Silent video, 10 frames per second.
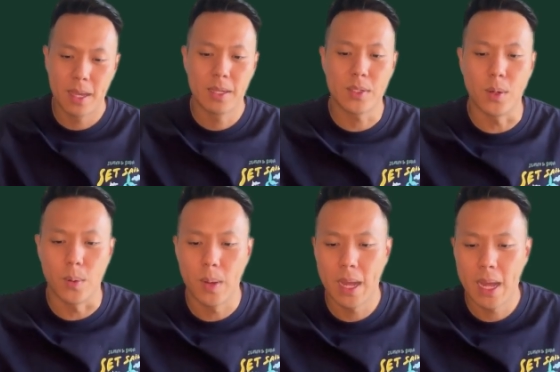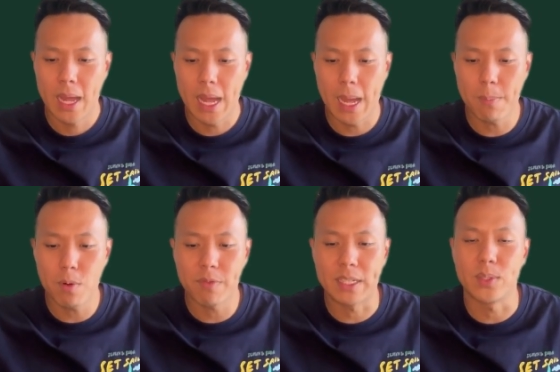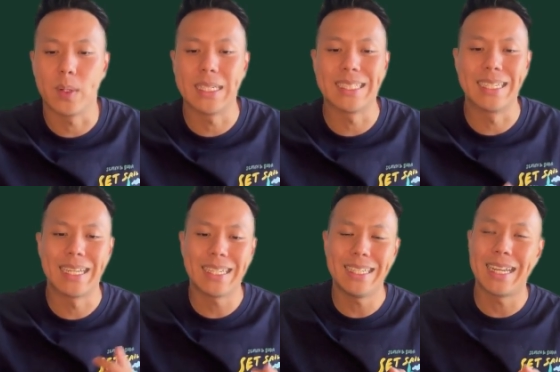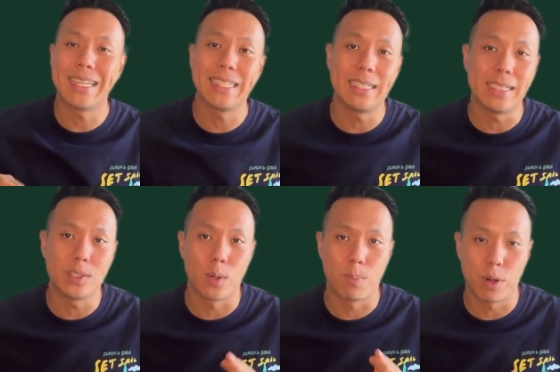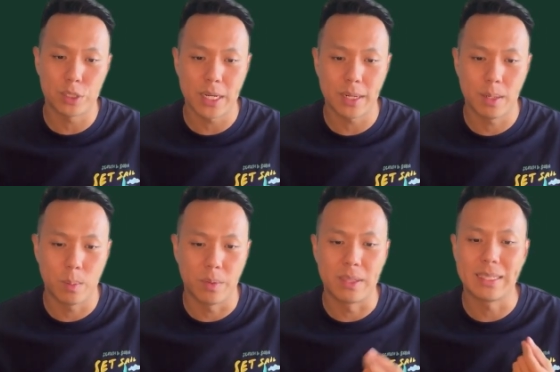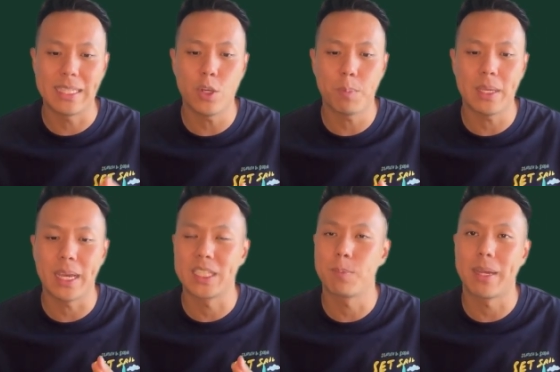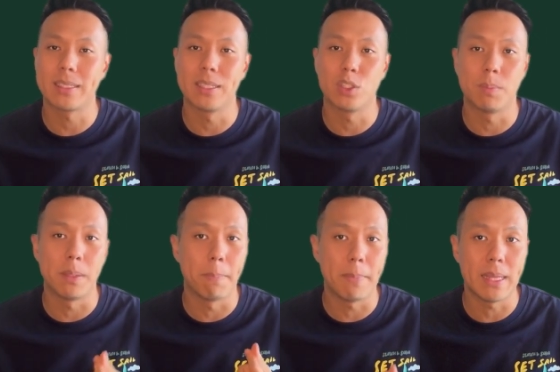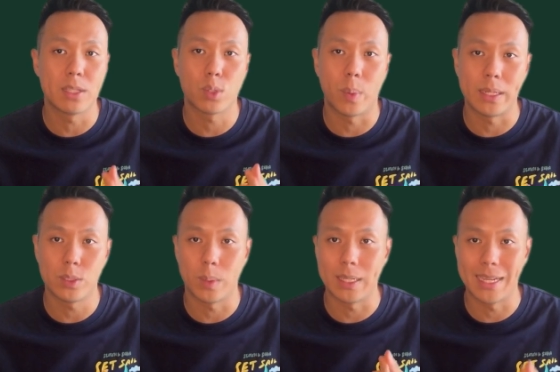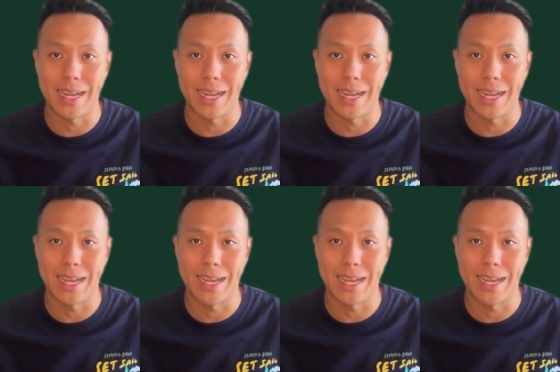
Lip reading: So, Emerald of Katong is a 99-year leasehold project with the TOP expected to be mid-2029.